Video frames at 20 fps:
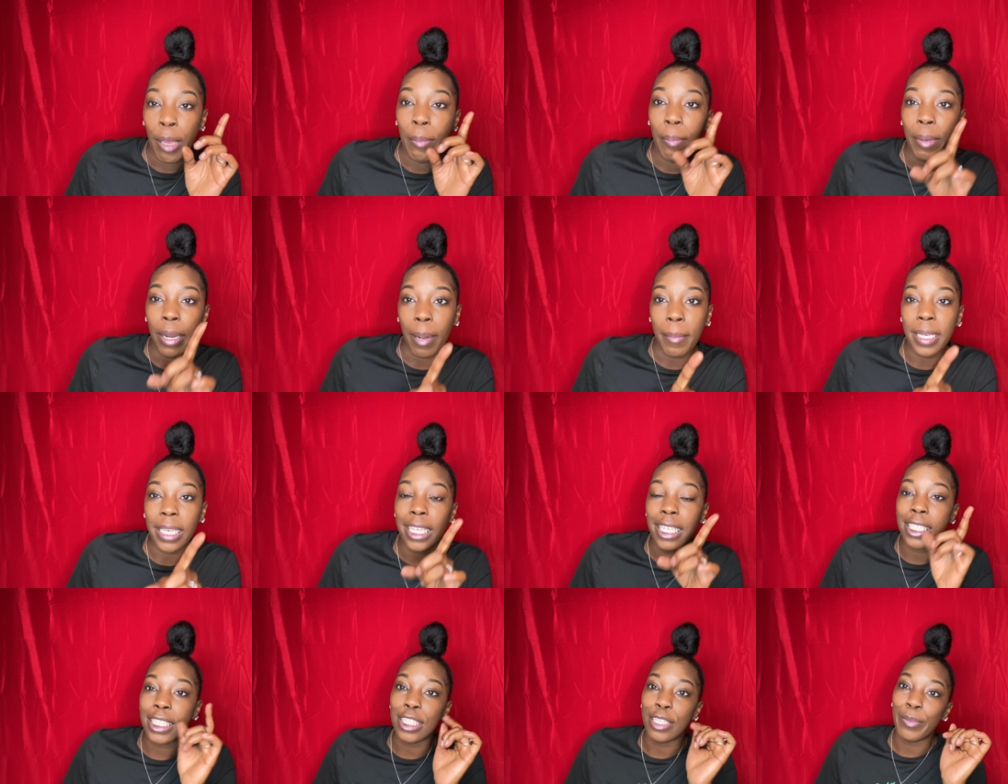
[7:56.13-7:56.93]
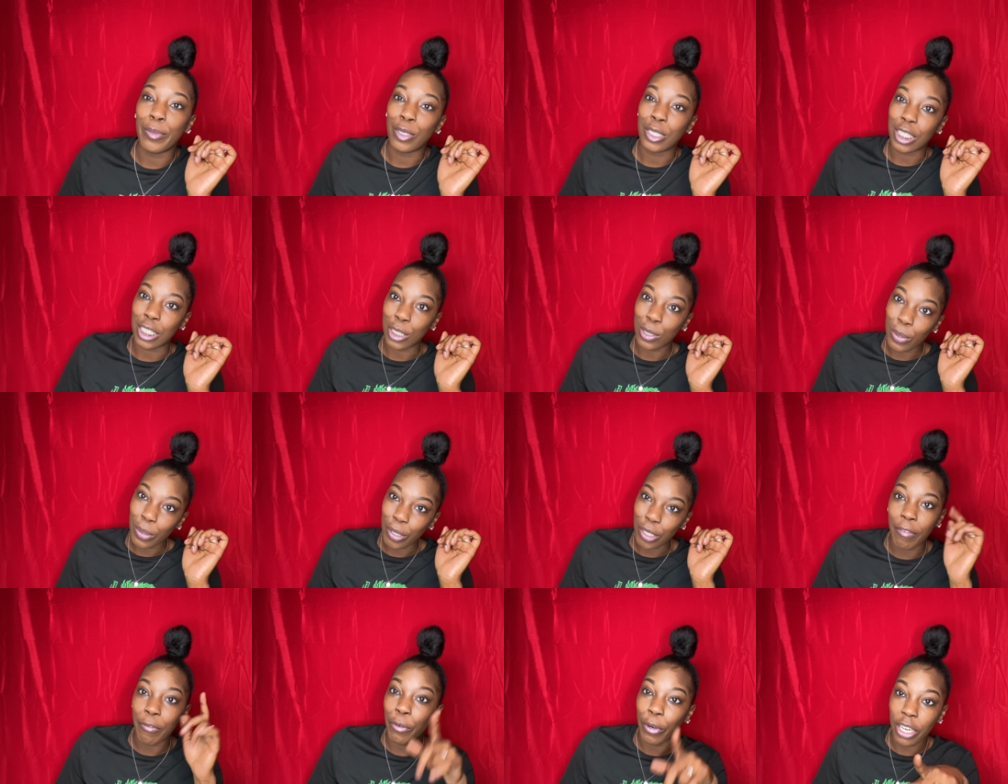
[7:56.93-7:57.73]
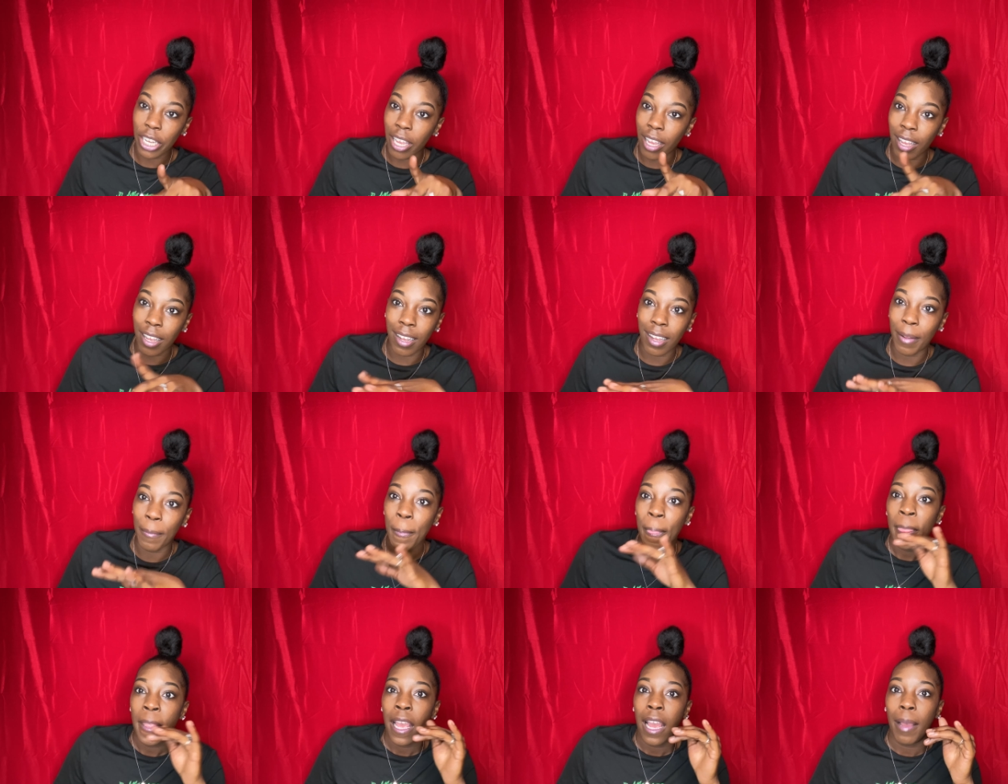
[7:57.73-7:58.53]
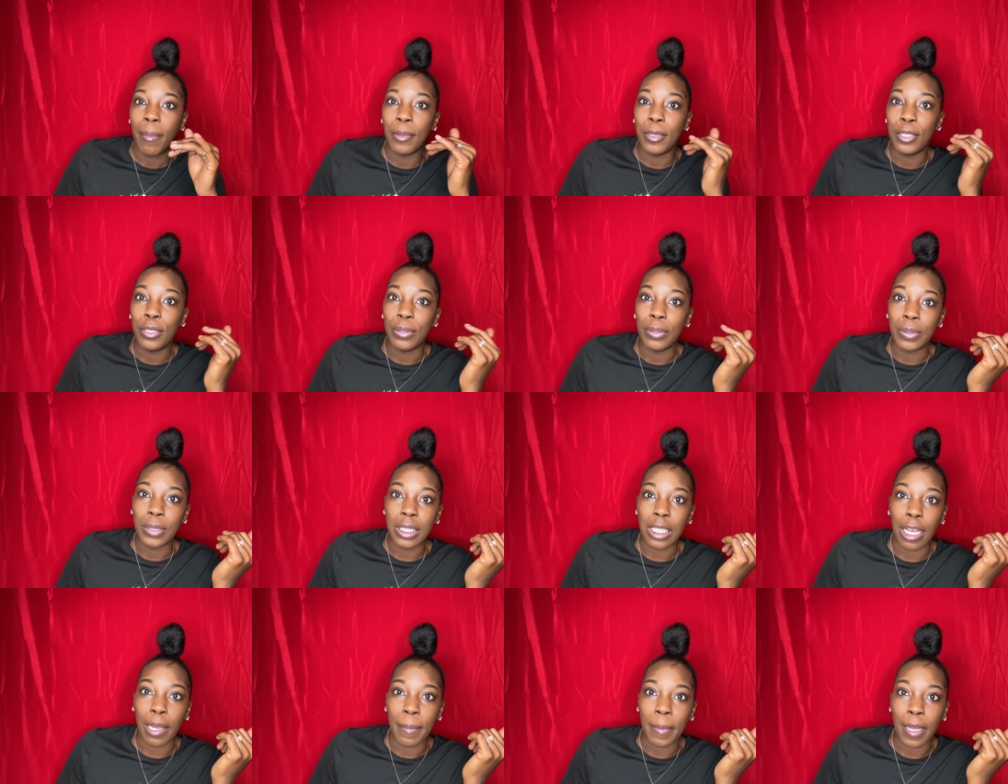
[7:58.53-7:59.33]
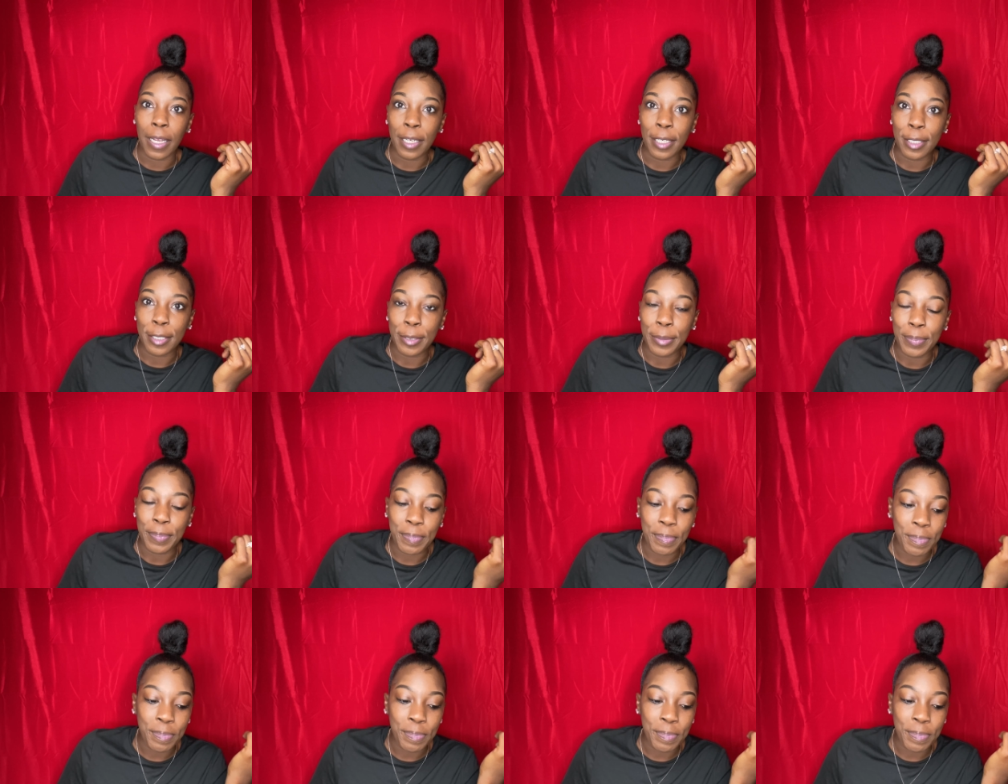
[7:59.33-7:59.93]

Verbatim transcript: But I'm gonna get into some more tutorials for y'all. I'm gonna do some um,